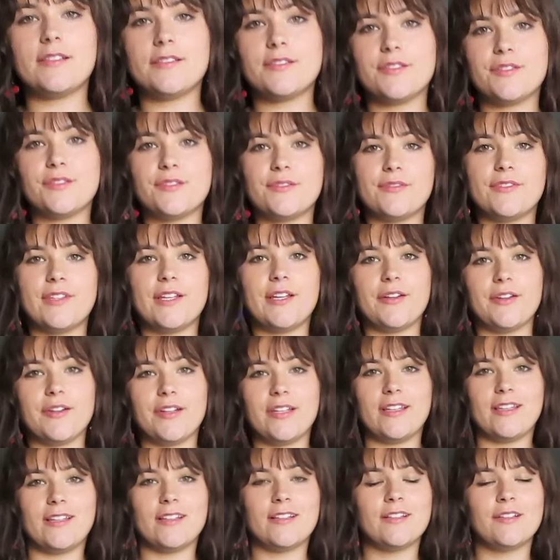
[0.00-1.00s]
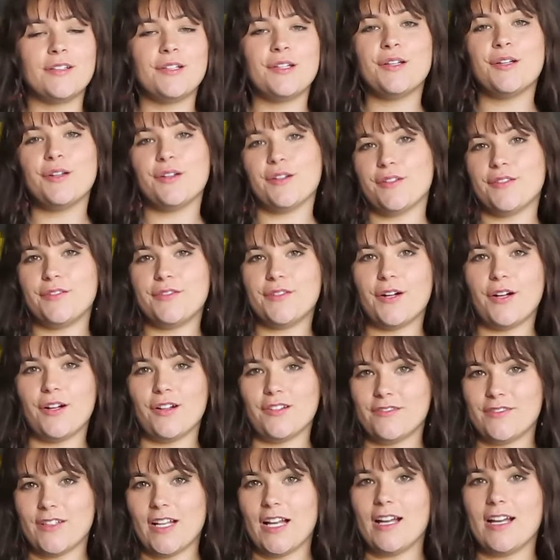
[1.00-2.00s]
this is very
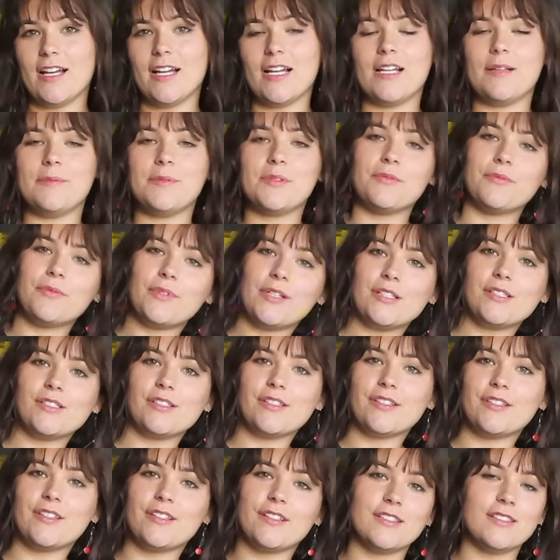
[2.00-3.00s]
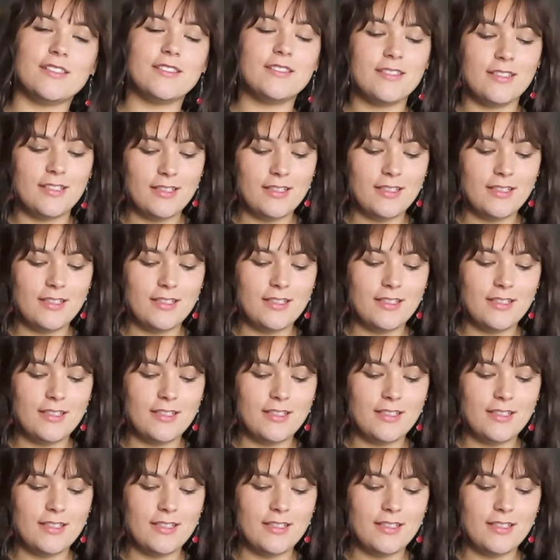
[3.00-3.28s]
fall vibes, winter.